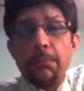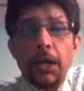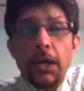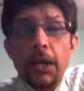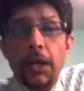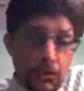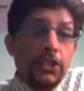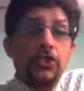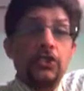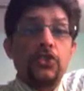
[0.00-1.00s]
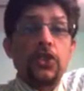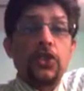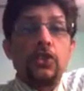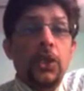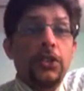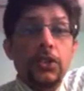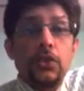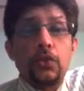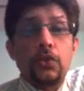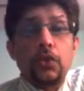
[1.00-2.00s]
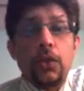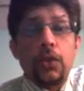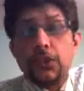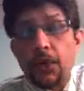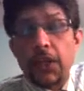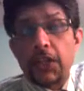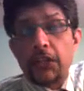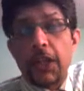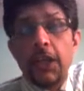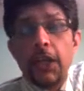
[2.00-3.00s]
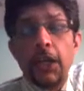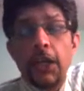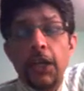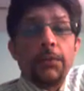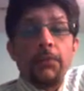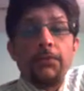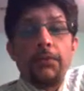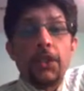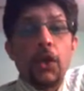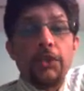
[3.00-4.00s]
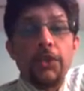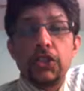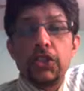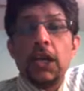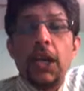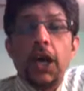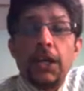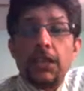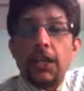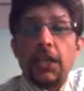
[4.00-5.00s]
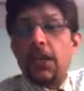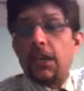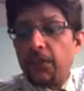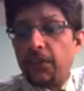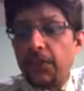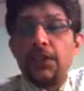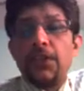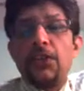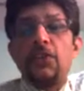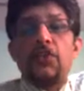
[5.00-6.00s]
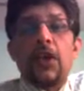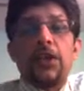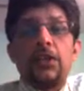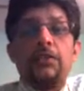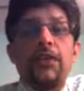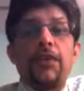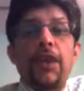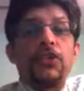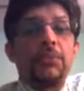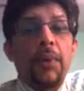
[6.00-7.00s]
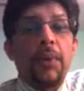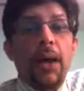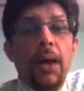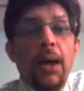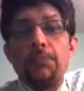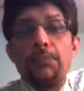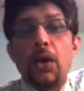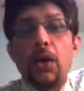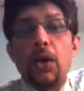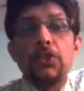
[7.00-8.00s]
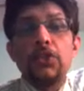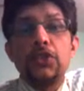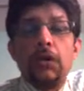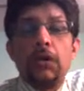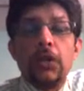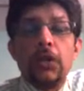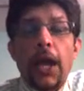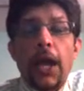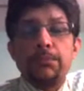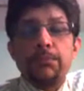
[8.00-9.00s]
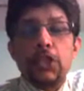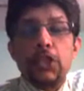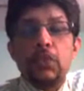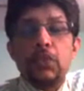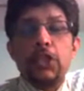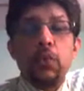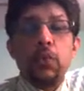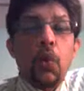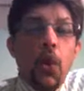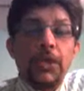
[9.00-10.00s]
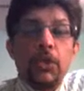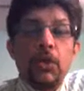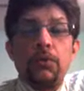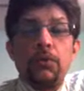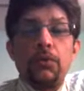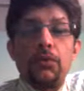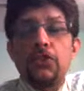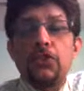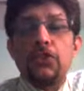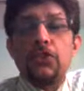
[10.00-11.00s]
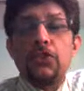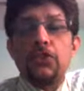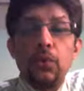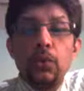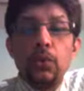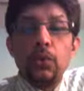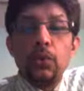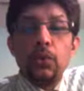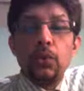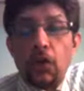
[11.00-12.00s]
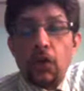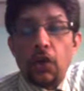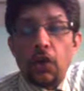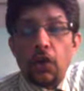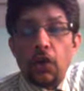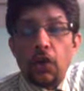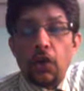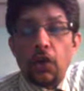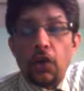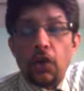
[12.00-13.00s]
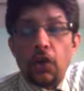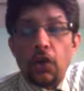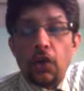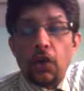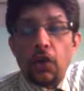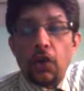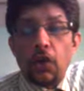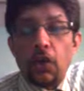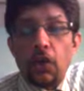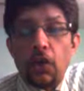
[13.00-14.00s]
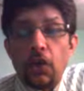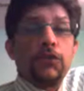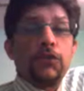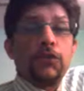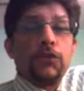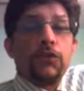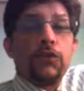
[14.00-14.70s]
to chase this 212 runs for victory from the 50 overs, they really, really struggled. In fact, the Zimbabwean bowlers were absolutely swarming over the Irish. They knew, the whole Zimbabwe knew that they have to do it.